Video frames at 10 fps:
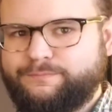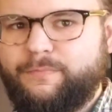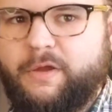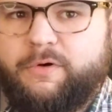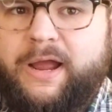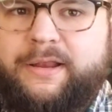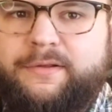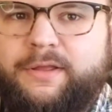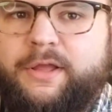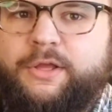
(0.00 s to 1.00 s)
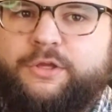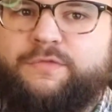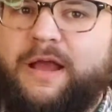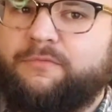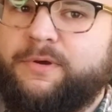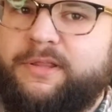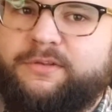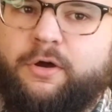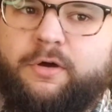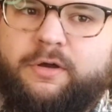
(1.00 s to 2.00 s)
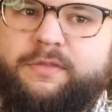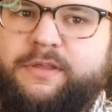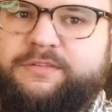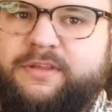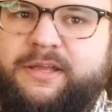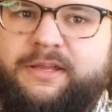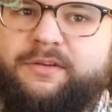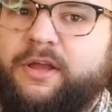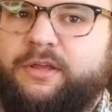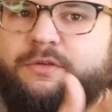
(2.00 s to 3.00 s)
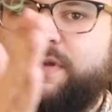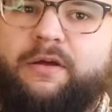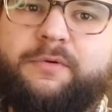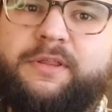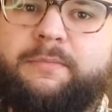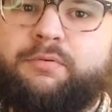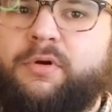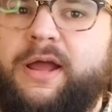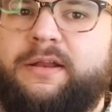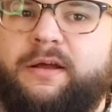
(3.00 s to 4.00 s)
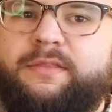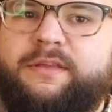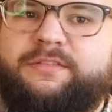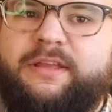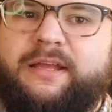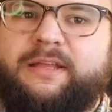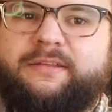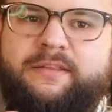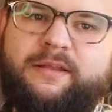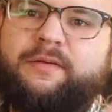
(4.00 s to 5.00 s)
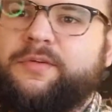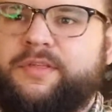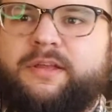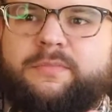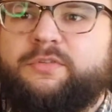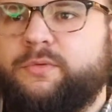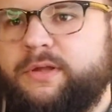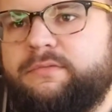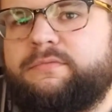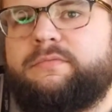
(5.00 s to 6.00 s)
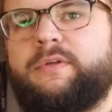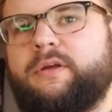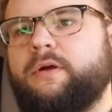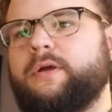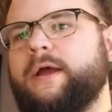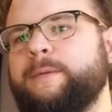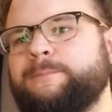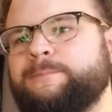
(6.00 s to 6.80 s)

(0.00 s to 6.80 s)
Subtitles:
Right? You've got really dark on this end, you've got really bright on this end, and then everything in between. Okay?